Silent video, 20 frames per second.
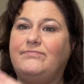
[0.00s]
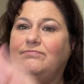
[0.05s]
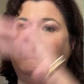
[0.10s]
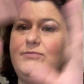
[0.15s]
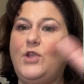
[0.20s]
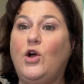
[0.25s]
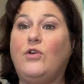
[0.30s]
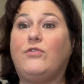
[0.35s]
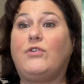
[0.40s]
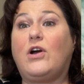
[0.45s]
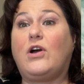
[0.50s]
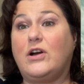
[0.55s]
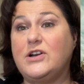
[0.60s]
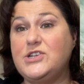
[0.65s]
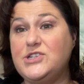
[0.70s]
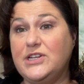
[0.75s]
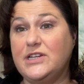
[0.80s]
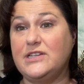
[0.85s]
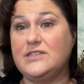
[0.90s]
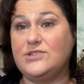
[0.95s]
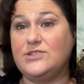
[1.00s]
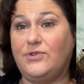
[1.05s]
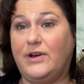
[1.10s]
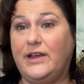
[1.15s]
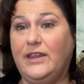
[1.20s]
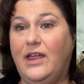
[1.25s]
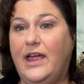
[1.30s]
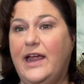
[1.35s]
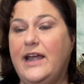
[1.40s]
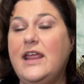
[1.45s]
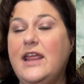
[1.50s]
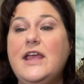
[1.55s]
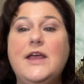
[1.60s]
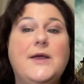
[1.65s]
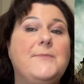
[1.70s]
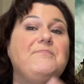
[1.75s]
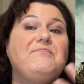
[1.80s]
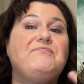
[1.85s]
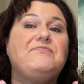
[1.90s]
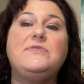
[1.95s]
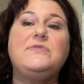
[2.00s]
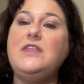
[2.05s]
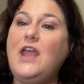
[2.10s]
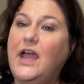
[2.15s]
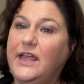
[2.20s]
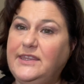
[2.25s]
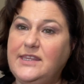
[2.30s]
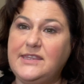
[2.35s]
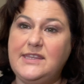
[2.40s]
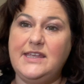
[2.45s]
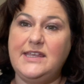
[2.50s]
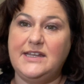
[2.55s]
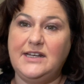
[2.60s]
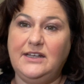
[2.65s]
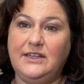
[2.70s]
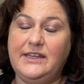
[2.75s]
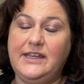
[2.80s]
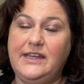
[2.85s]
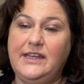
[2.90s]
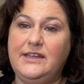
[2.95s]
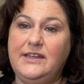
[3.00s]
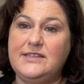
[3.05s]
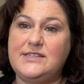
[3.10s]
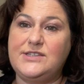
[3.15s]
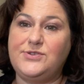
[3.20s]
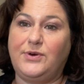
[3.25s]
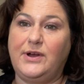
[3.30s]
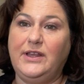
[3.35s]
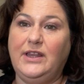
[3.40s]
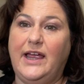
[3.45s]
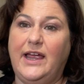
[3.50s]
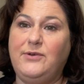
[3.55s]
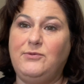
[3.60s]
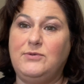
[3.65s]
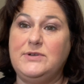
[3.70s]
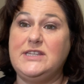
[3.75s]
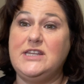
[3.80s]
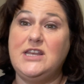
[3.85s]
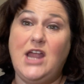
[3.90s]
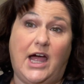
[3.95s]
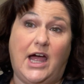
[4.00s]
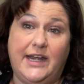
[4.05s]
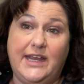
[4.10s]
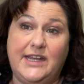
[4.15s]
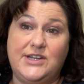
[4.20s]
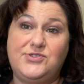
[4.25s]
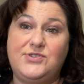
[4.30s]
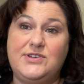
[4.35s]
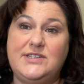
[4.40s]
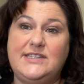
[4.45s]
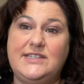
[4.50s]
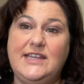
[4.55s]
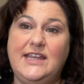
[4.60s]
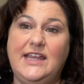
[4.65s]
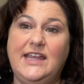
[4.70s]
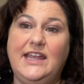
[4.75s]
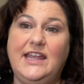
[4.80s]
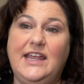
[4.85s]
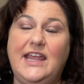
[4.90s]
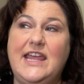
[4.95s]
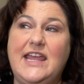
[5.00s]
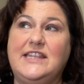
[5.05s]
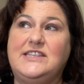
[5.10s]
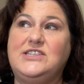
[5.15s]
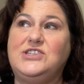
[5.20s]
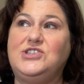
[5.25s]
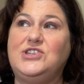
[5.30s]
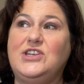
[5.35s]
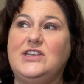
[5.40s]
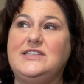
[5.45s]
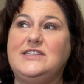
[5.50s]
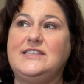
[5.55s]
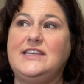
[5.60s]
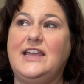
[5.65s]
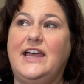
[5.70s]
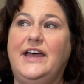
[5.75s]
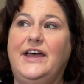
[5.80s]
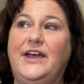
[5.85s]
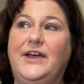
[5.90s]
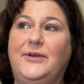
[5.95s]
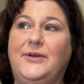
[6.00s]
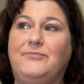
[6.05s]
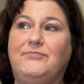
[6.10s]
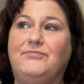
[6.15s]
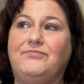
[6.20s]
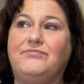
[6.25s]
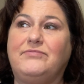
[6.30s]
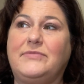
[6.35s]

overarching storyline. Not that the Italy storyline was not interesting. It's just, um,